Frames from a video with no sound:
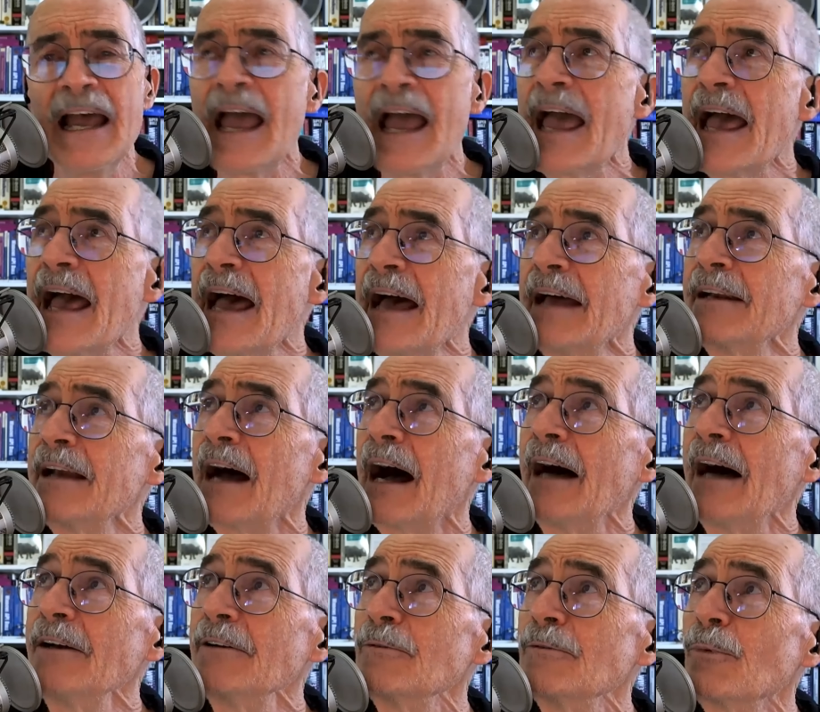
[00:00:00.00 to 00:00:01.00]
And
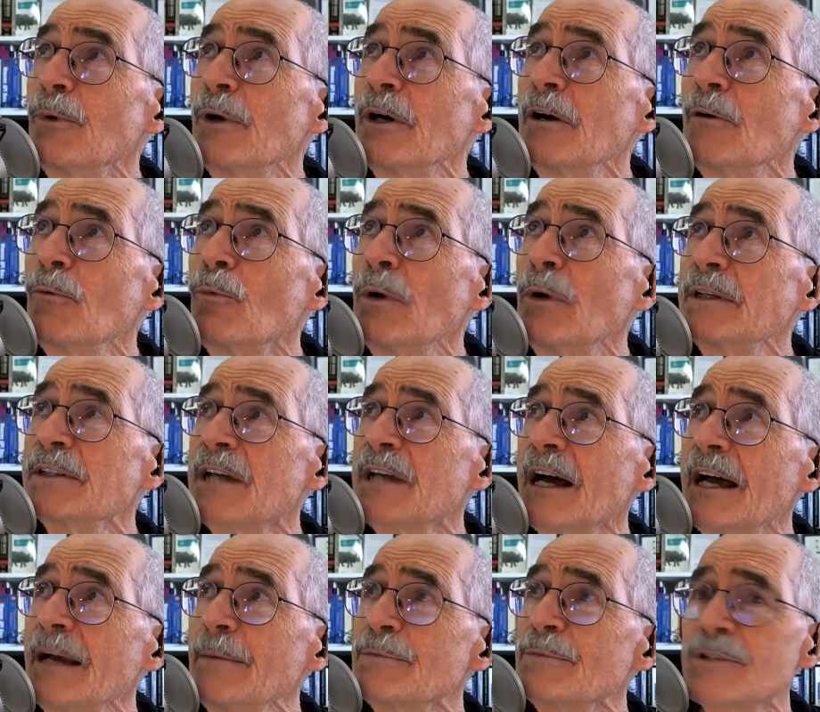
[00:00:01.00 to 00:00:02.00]
I don't where what
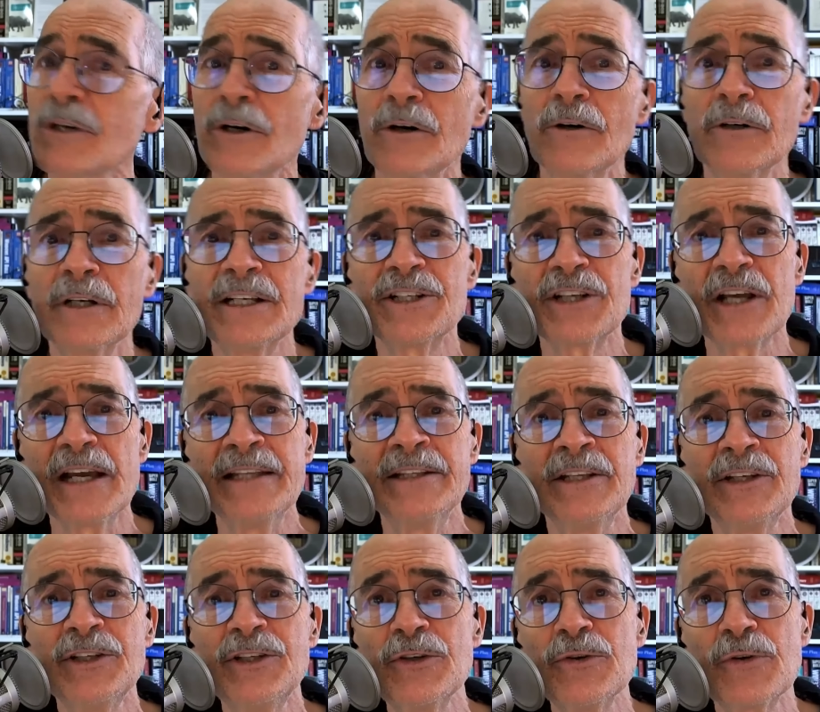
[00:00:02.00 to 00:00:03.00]
time zone is she, in
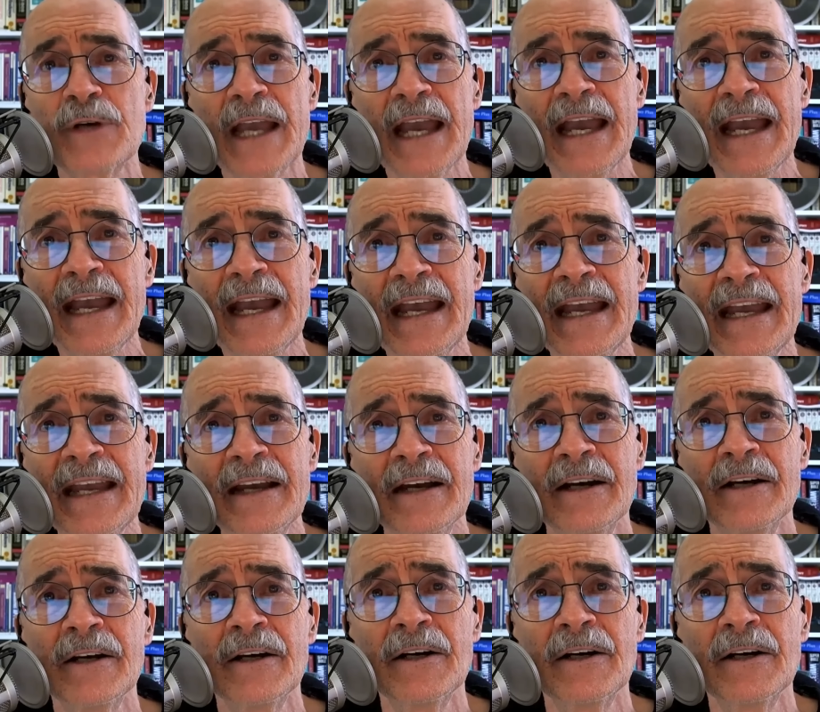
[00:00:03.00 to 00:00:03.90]
the U K?